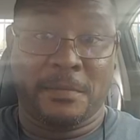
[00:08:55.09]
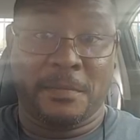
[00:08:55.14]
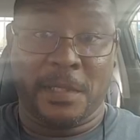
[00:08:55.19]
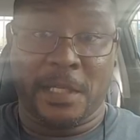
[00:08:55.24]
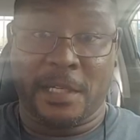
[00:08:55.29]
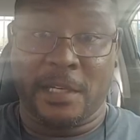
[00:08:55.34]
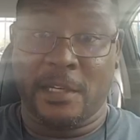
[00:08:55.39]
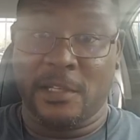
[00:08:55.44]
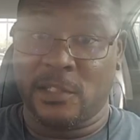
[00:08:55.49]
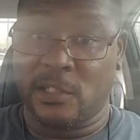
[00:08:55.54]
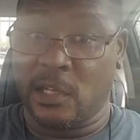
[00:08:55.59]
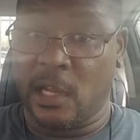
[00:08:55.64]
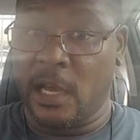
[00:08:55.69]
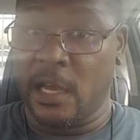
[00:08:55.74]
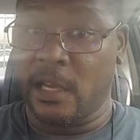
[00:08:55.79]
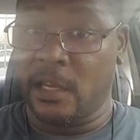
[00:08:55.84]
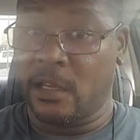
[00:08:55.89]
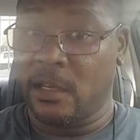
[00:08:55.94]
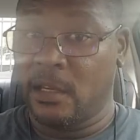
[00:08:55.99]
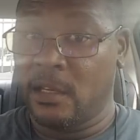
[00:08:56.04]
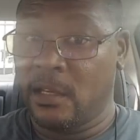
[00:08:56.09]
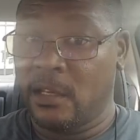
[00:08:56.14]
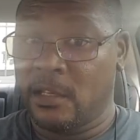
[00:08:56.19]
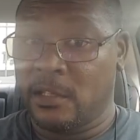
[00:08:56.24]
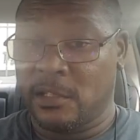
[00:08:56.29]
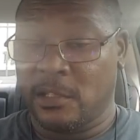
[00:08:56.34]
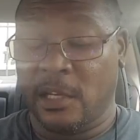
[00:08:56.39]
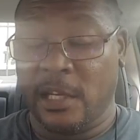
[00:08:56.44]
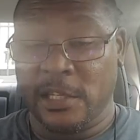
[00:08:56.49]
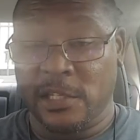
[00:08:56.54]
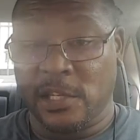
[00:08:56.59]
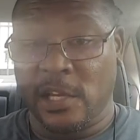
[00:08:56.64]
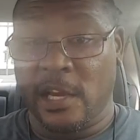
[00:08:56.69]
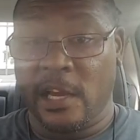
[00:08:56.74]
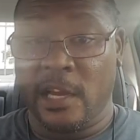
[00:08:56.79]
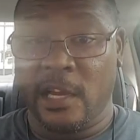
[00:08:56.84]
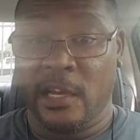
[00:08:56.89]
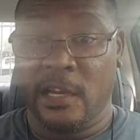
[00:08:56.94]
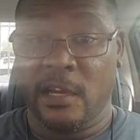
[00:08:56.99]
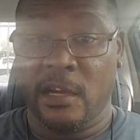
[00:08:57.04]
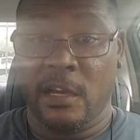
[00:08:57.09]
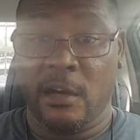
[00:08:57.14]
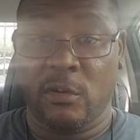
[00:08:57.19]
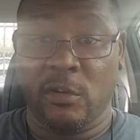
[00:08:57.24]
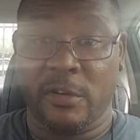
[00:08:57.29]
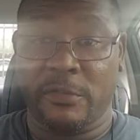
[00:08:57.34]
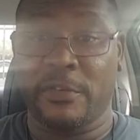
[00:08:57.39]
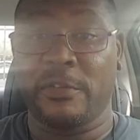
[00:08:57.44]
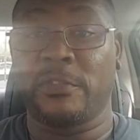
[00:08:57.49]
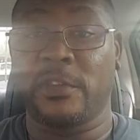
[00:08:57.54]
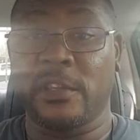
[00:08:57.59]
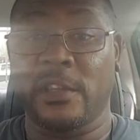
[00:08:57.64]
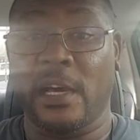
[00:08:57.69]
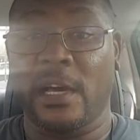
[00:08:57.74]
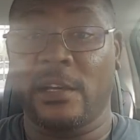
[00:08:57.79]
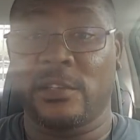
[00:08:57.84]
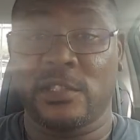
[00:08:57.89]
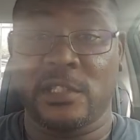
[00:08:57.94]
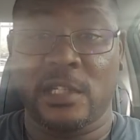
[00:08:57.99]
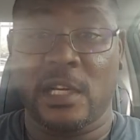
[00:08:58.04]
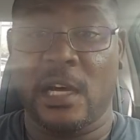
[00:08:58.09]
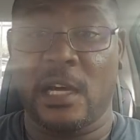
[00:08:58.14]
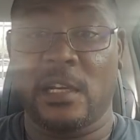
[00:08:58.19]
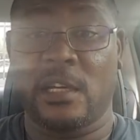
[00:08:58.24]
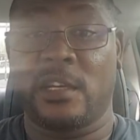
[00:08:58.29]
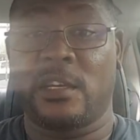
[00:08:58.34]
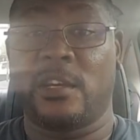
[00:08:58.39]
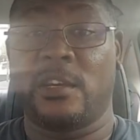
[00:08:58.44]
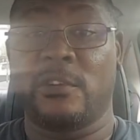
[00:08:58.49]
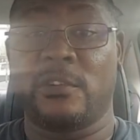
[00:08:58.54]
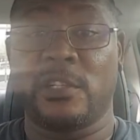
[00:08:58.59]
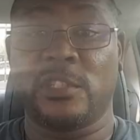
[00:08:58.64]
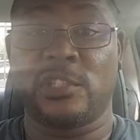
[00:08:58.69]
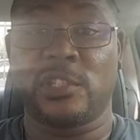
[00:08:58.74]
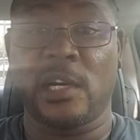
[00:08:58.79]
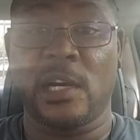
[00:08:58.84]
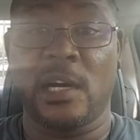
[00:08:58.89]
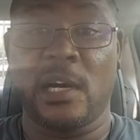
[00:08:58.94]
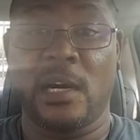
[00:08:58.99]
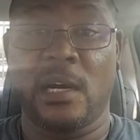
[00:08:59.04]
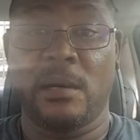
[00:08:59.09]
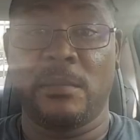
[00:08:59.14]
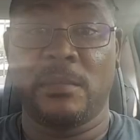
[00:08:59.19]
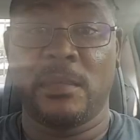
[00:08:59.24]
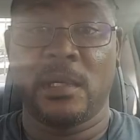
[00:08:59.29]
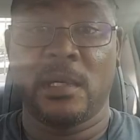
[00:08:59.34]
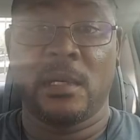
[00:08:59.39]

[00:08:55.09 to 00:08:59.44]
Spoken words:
Because, like, let's say on a $50,000 a year job,